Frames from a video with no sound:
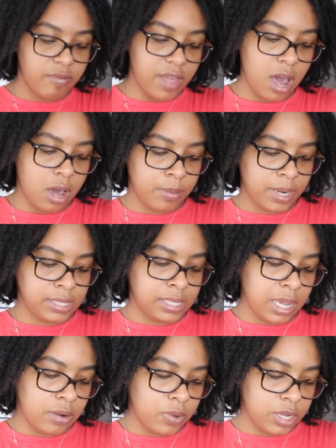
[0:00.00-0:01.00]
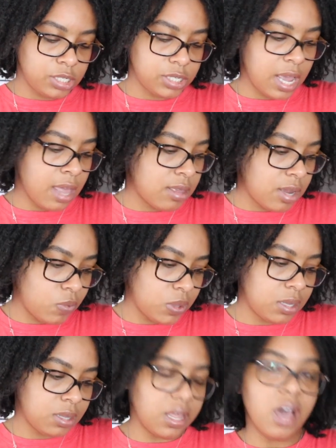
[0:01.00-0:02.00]
that on my sandwich, and then
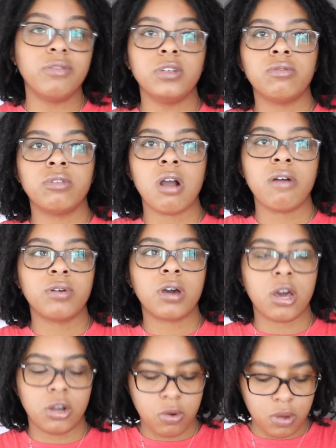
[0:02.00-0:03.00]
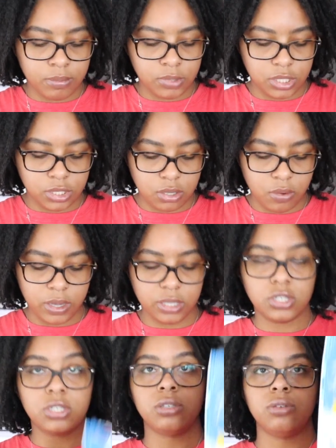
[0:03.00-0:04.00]
with the leftover avocado, I'm just
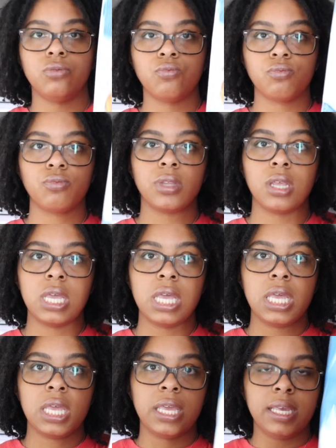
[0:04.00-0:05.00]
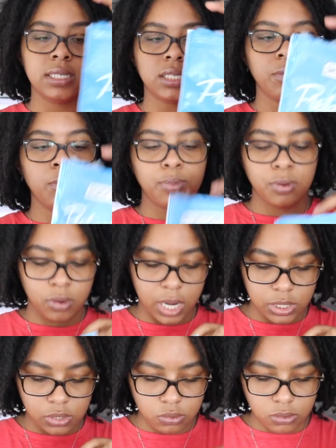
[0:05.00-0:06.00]
going to eat some
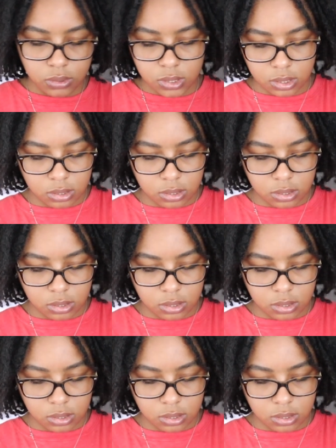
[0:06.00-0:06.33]
pretzels.